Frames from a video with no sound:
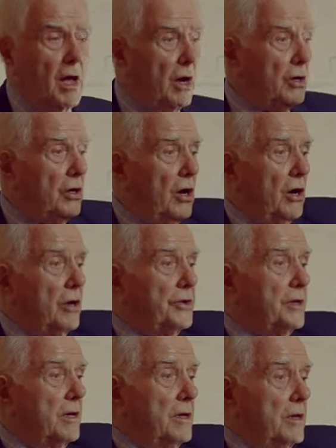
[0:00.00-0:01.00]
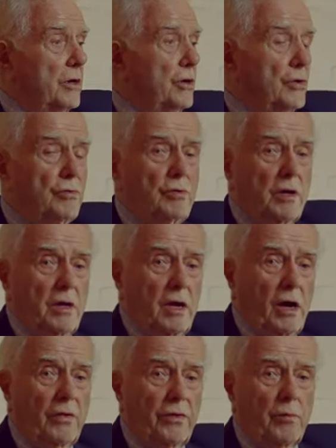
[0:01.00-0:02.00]
A God who,
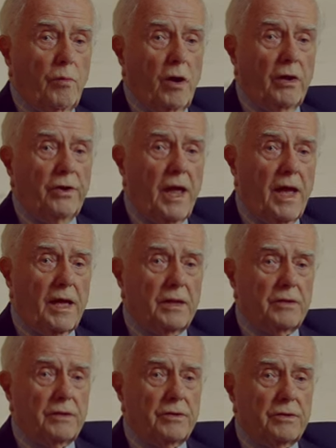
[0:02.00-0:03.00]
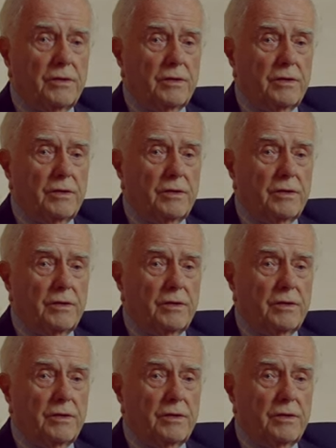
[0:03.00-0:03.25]
on the one hand,